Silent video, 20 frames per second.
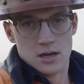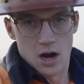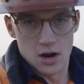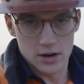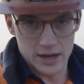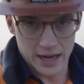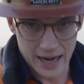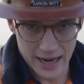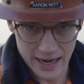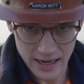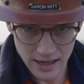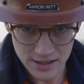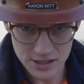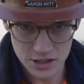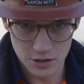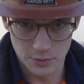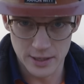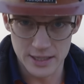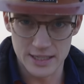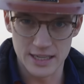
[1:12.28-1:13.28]
Okay,
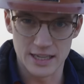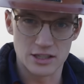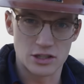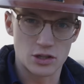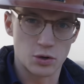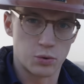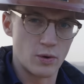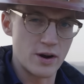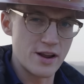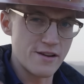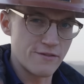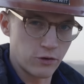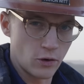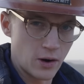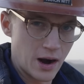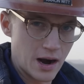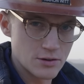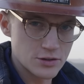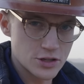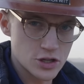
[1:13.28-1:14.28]
so we did
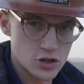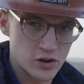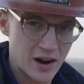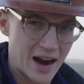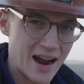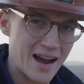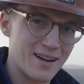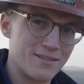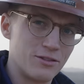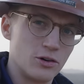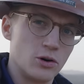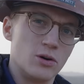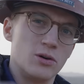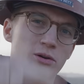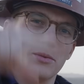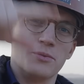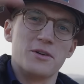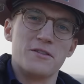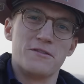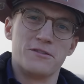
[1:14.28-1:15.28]
24 hours of
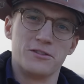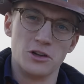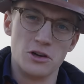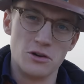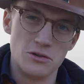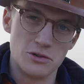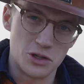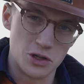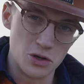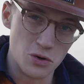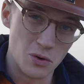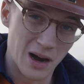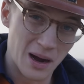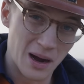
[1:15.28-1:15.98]
travel. We flew to